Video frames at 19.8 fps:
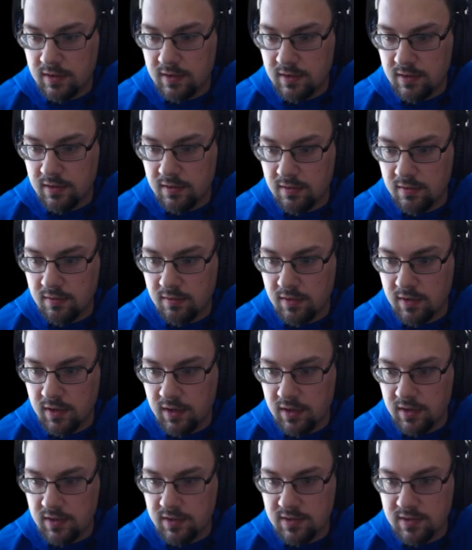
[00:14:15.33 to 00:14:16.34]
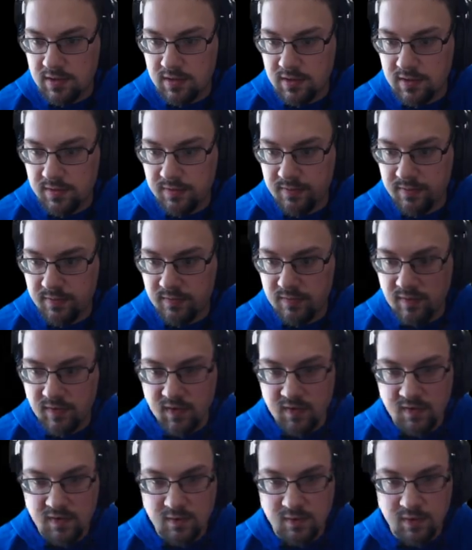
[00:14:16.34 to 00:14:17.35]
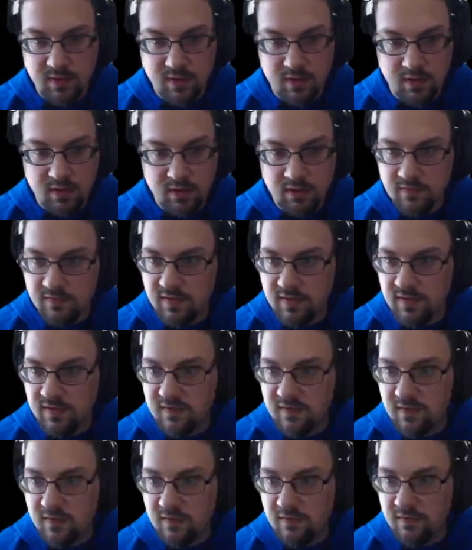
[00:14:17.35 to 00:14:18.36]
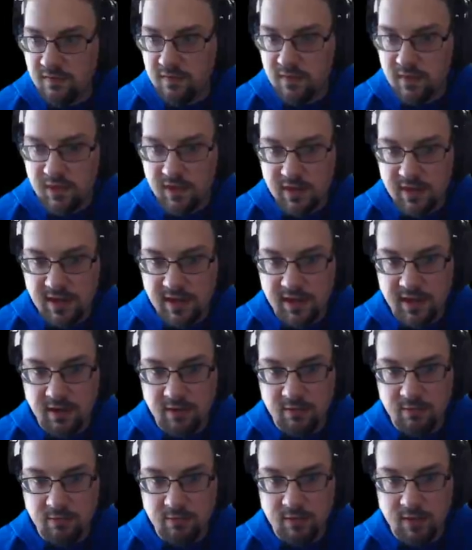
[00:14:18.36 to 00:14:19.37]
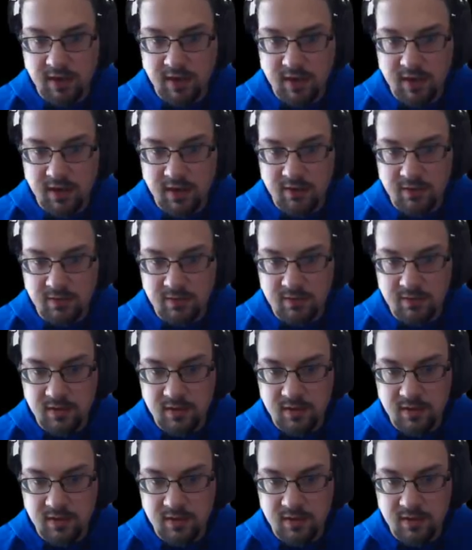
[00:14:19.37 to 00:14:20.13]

Alright. So with all of this sulfur lying around,